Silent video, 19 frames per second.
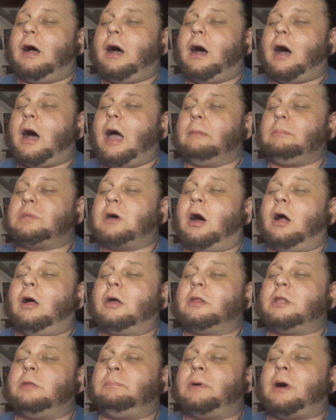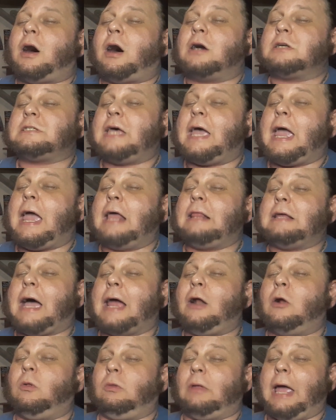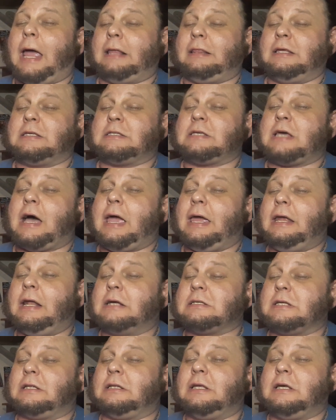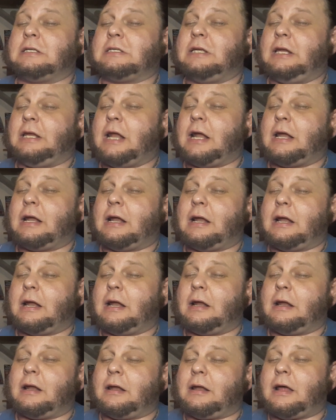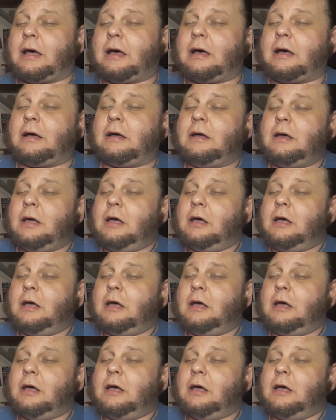I'm calling the boss, hey, I don't like this guy. He doesn't listen. Da, da, da, da, da.